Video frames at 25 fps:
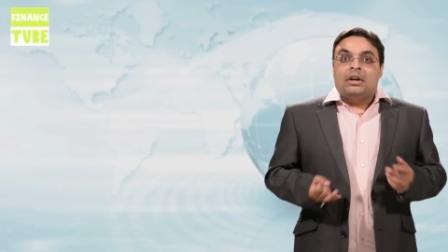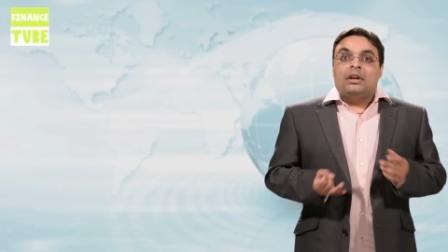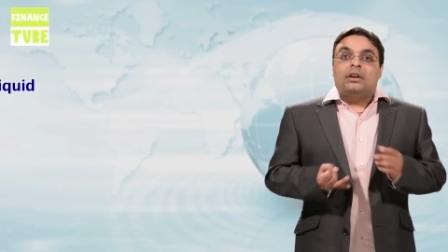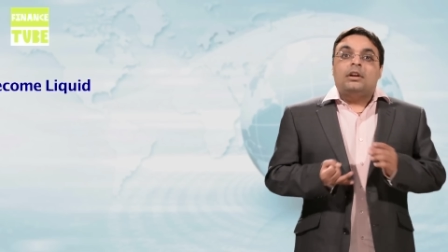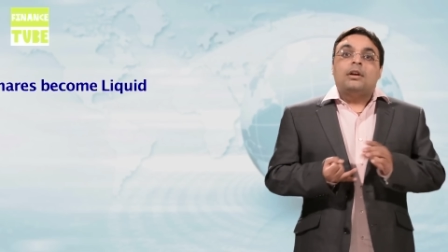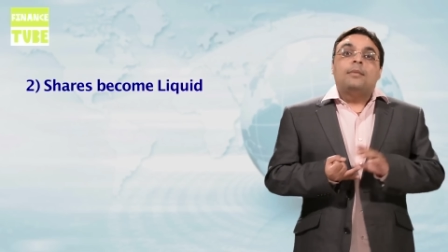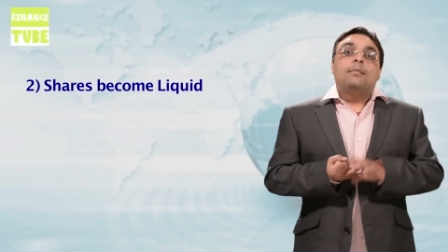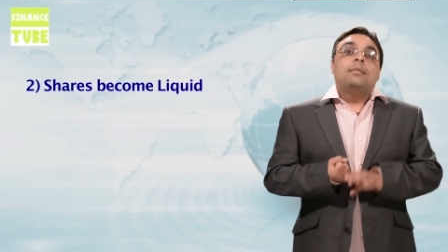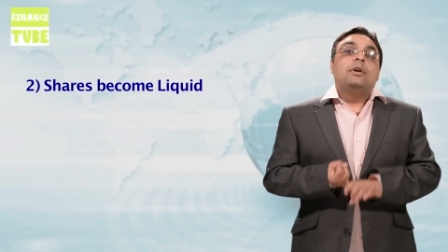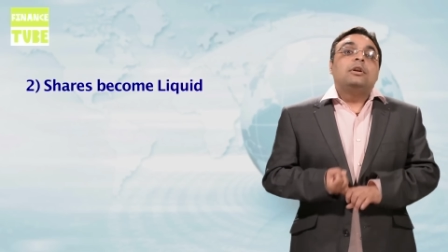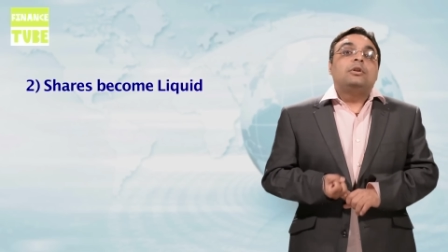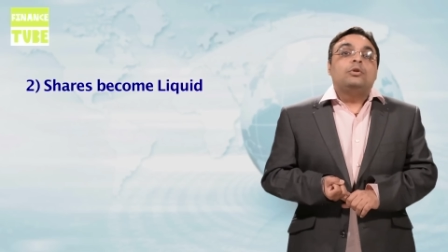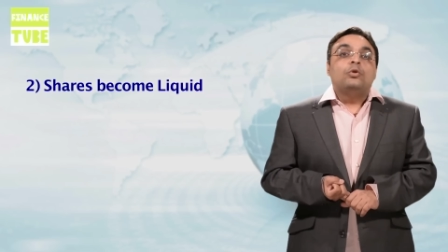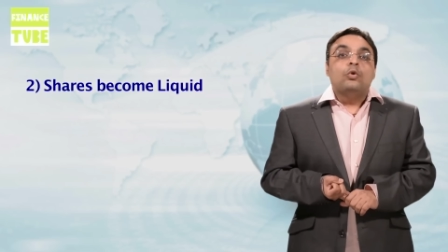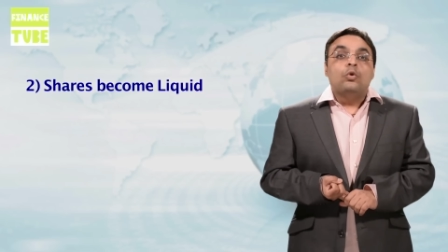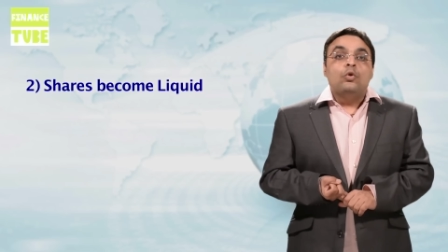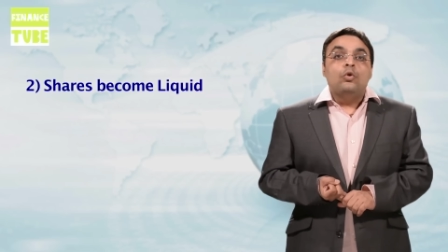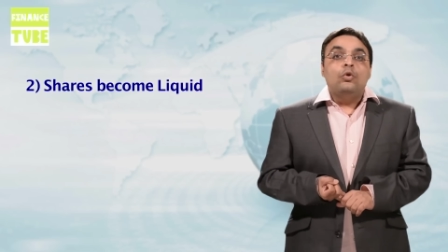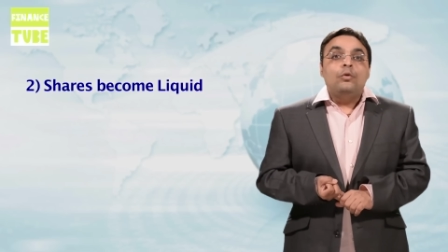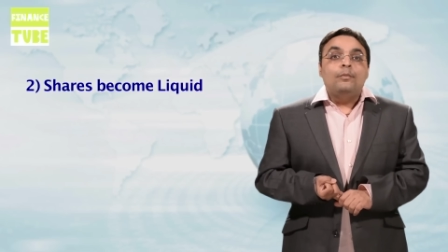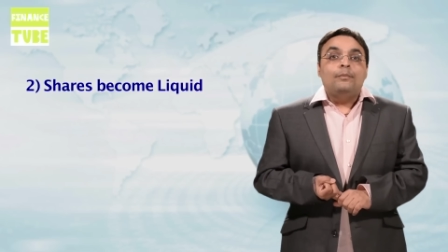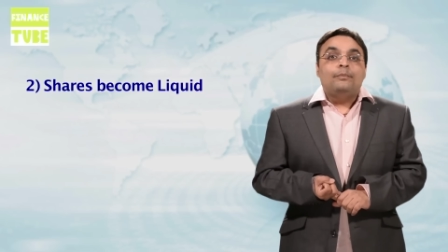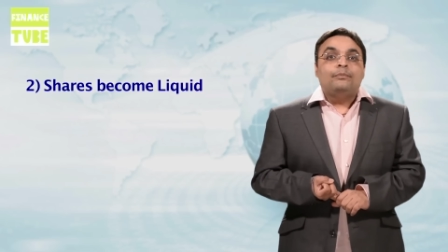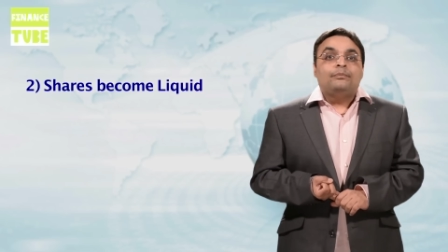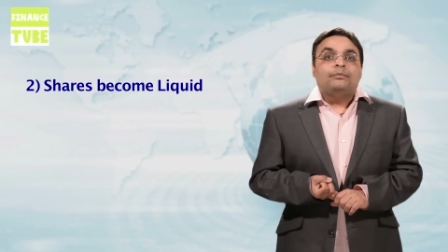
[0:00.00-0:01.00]
Number
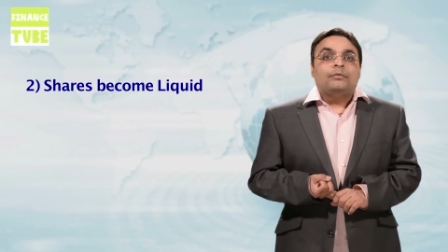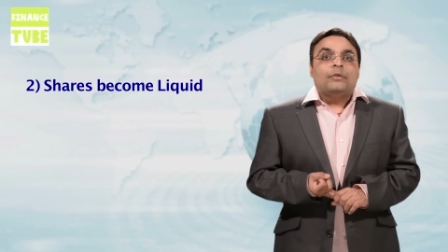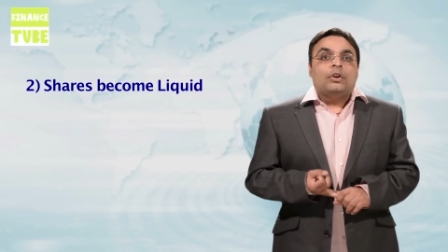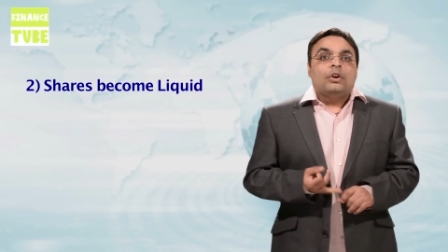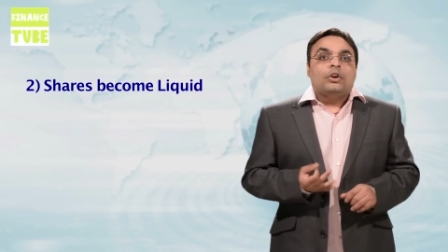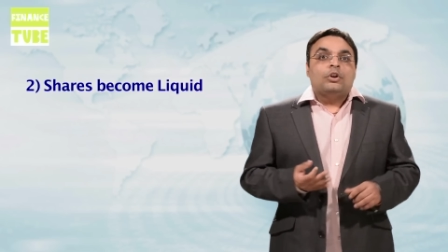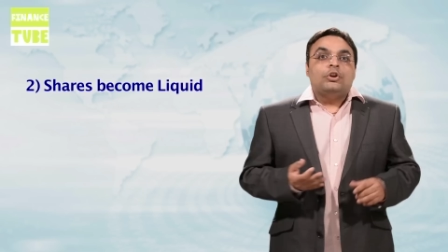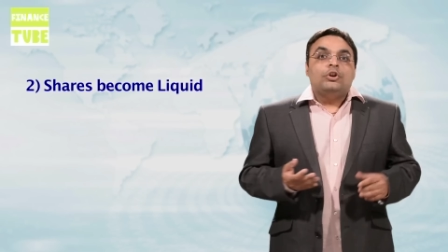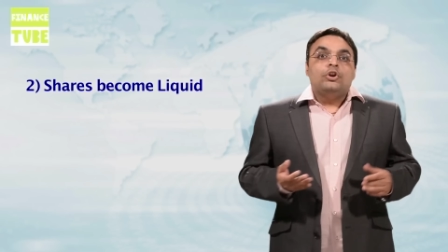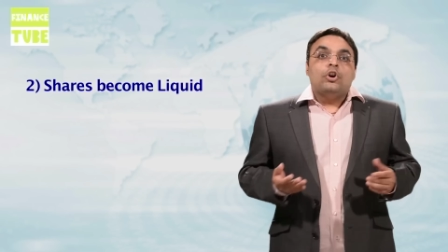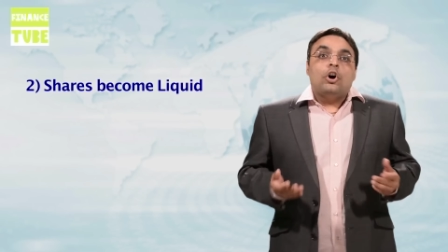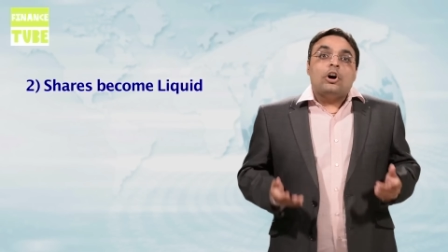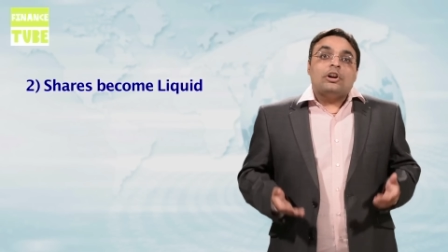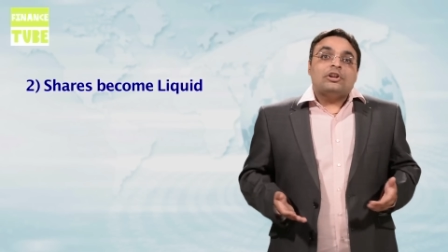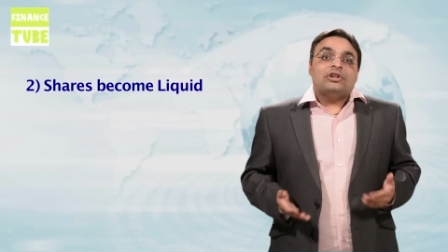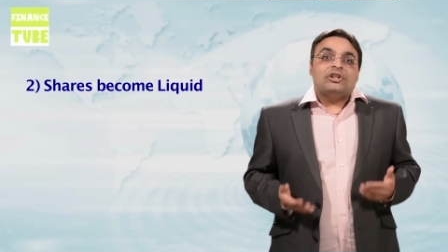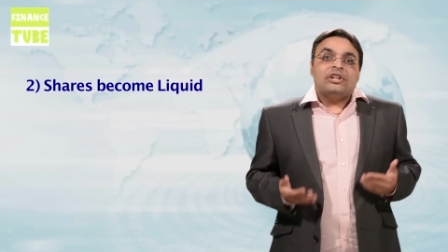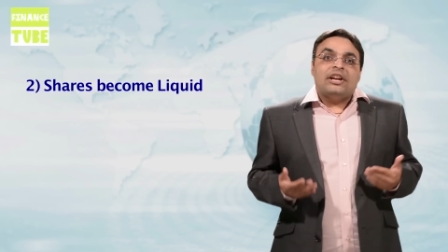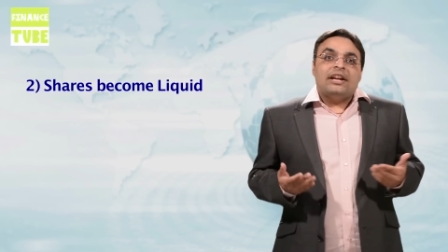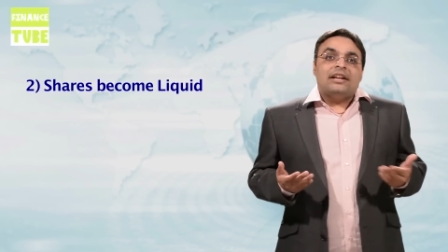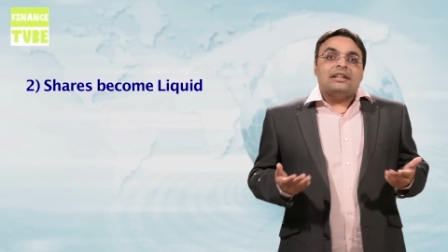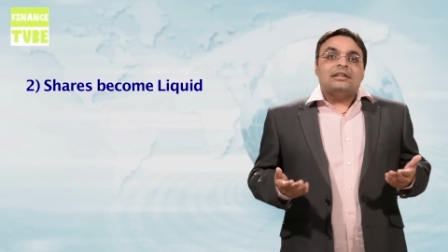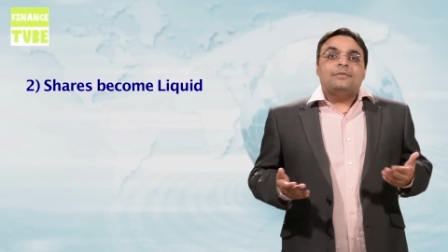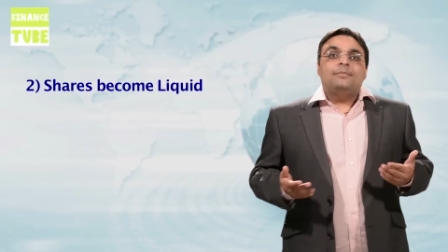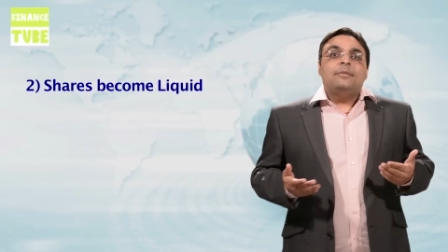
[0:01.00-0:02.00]
two, your
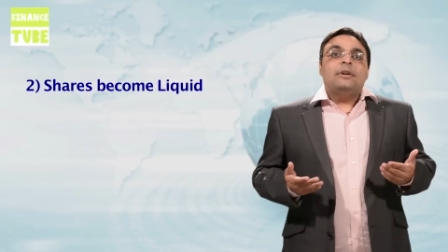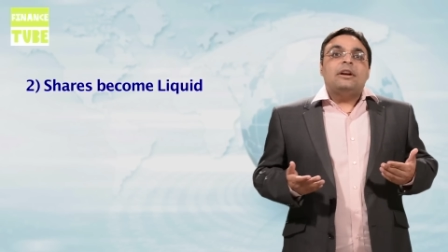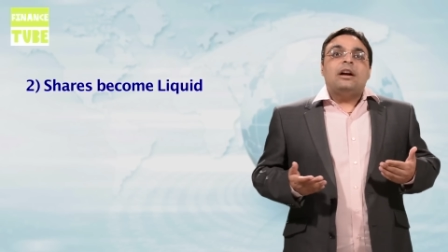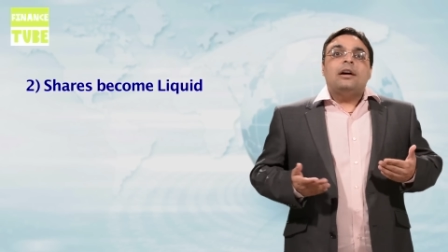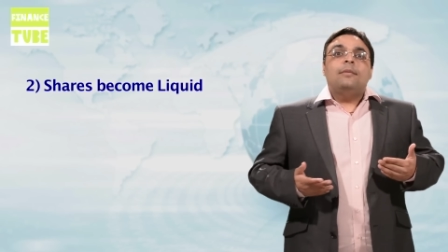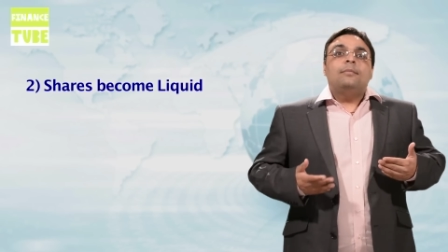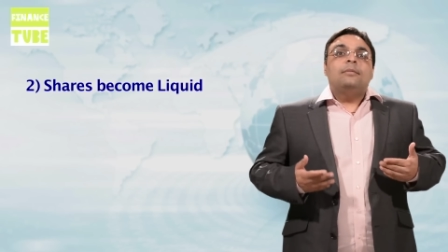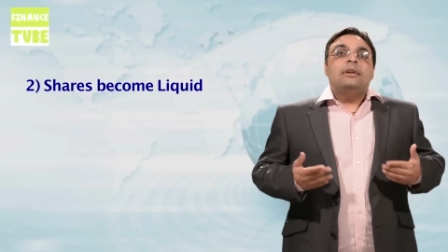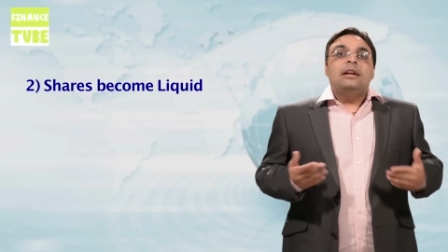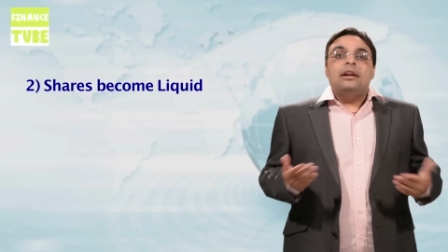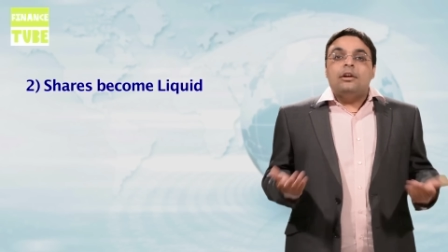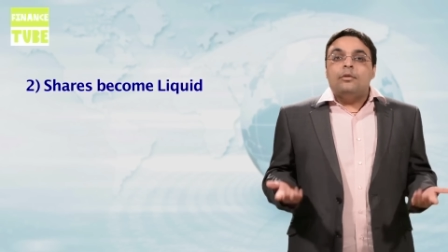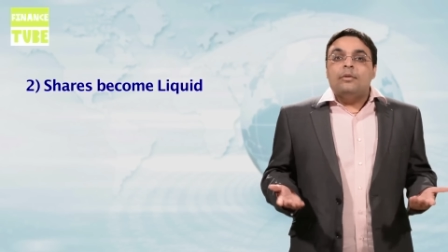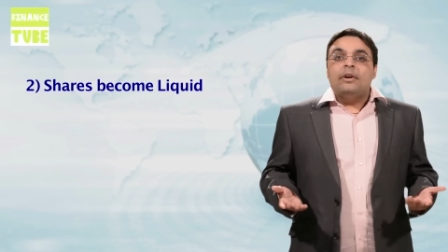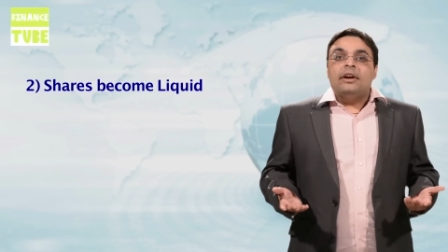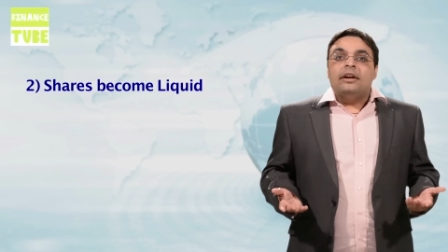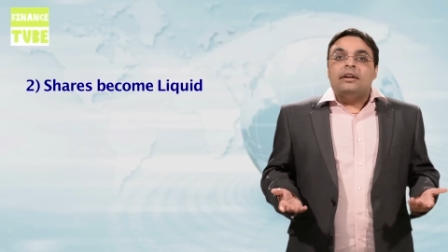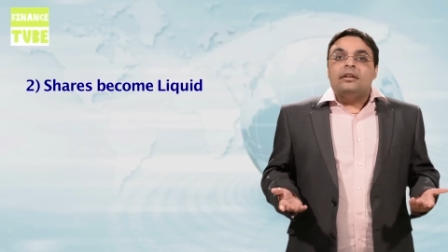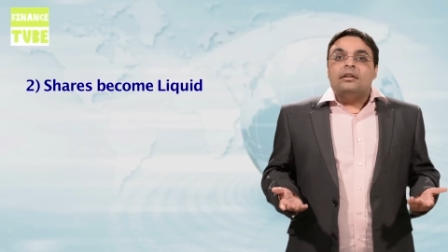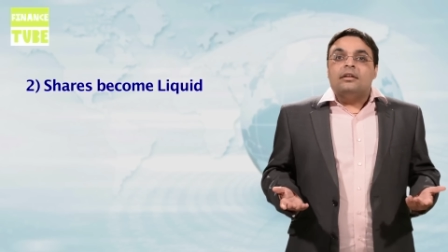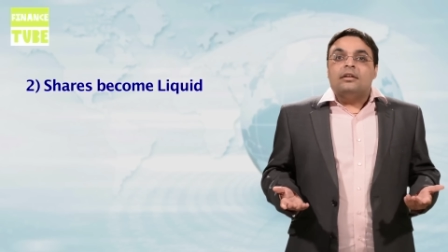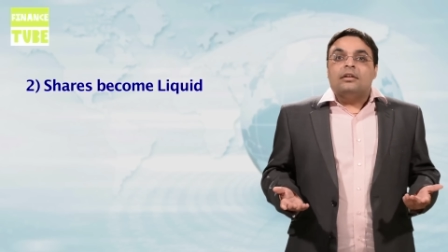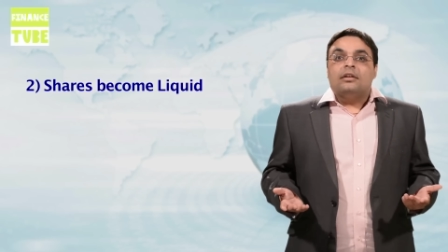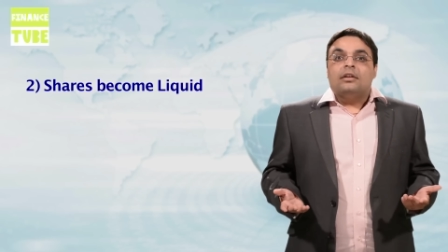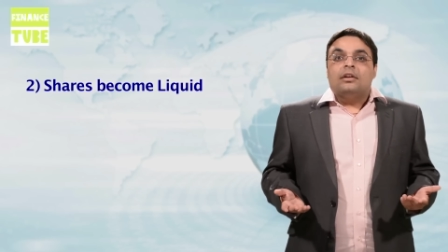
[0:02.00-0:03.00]
shares become
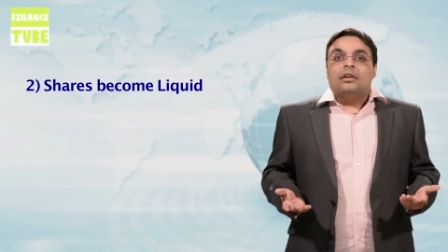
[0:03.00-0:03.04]
liquid.